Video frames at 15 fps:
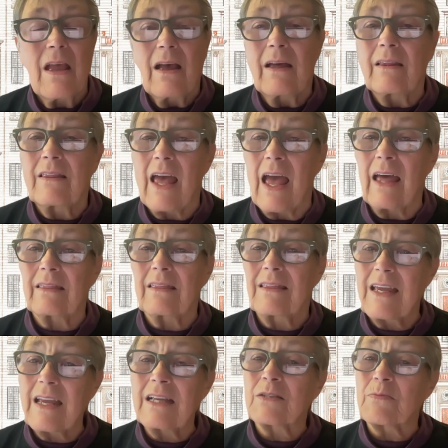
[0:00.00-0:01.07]
that
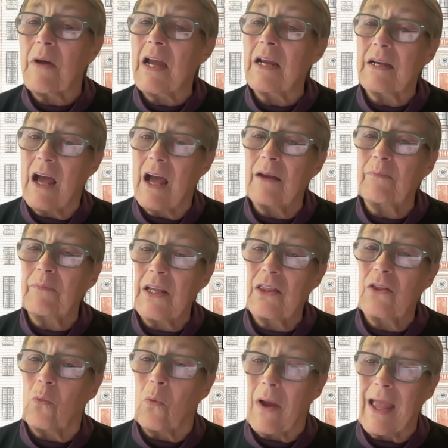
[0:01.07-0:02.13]
things might not be
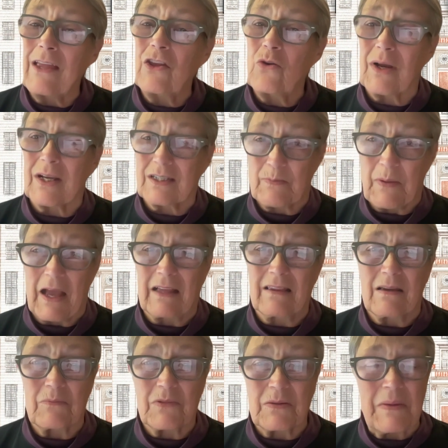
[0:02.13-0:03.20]
the way you expect
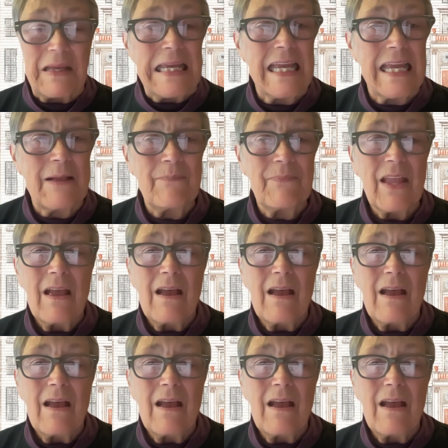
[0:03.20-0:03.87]
them to be,